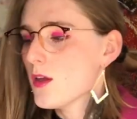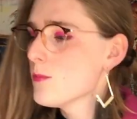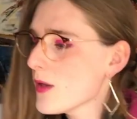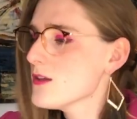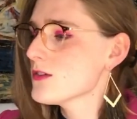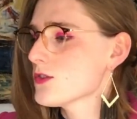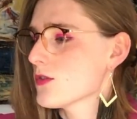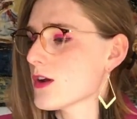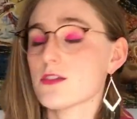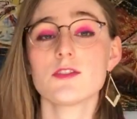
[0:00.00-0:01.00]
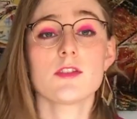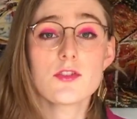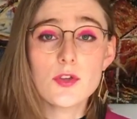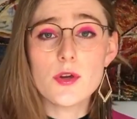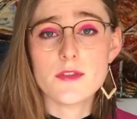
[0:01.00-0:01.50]
Amazing dress.
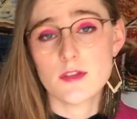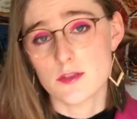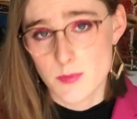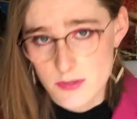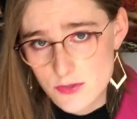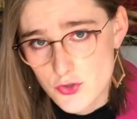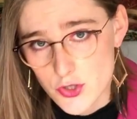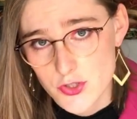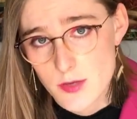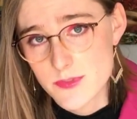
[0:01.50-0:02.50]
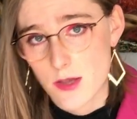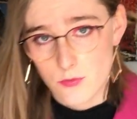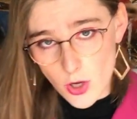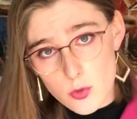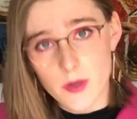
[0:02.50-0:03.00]
Sorry that this message just comes out of
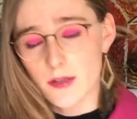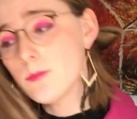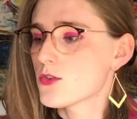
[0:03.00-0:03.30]
nowhere.